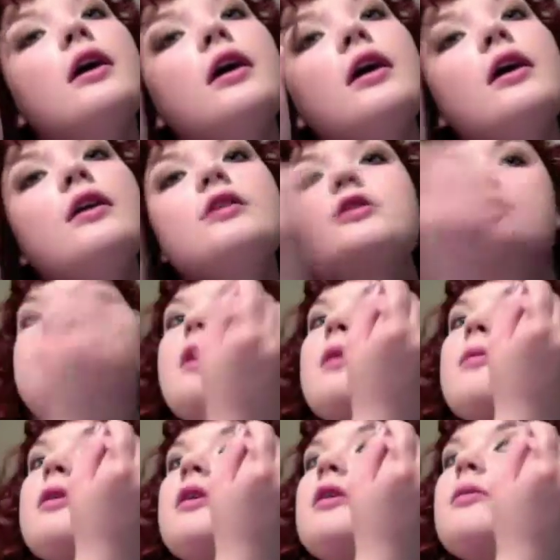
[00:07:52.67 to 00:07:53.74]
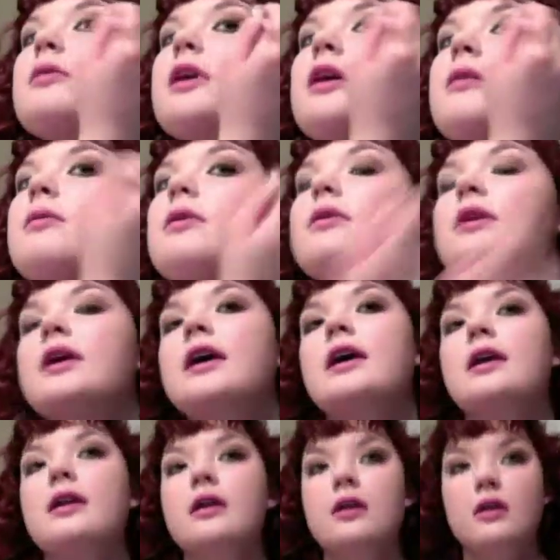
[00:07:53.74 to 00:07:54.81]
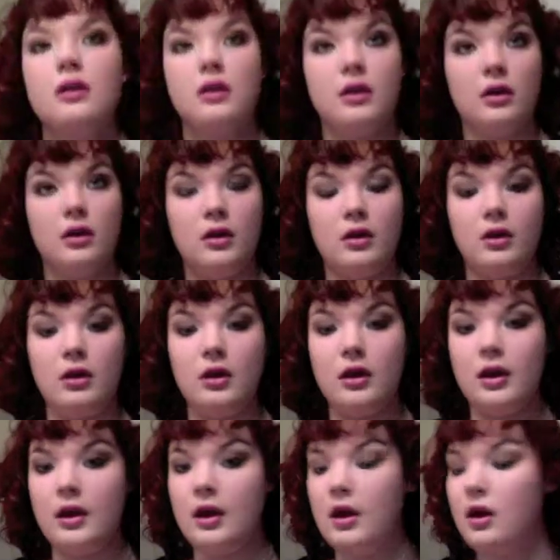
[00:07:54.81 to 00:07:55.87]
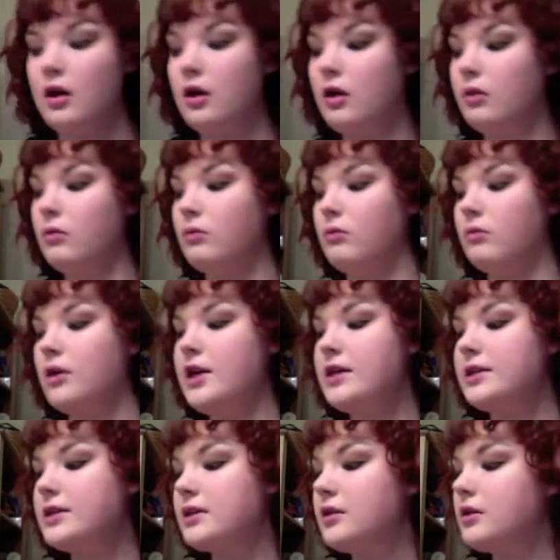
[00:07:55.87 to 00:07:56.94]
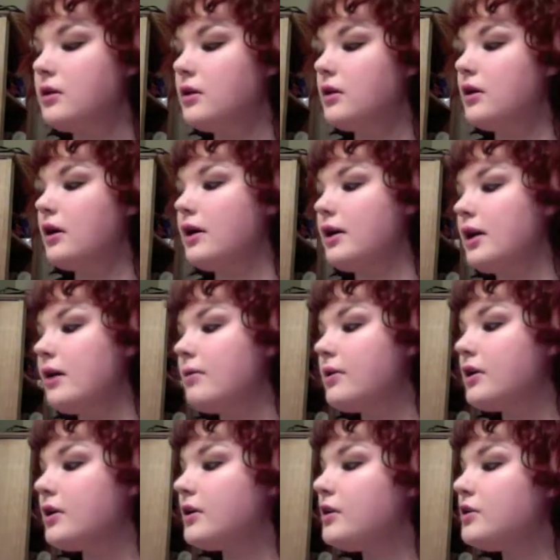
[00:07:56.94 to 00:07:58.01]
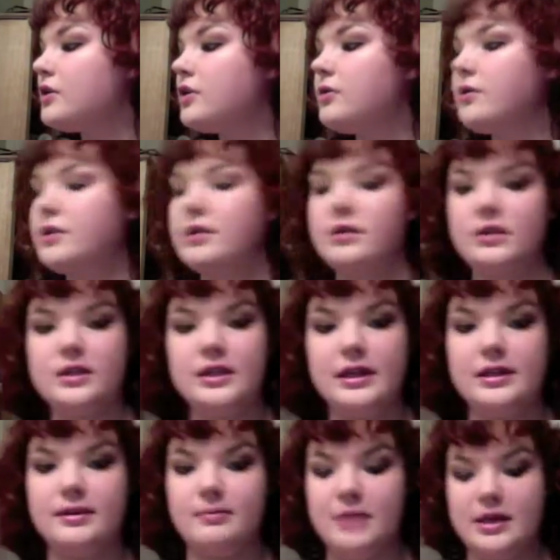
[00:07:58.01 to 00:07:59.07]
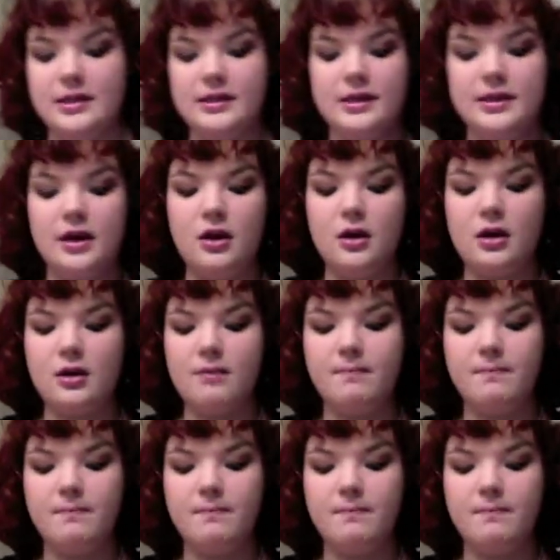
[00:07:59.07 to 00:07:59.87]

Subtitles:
And just pop under the brow bone again. Alright, and now what you're going to do is you're going to take some mascara,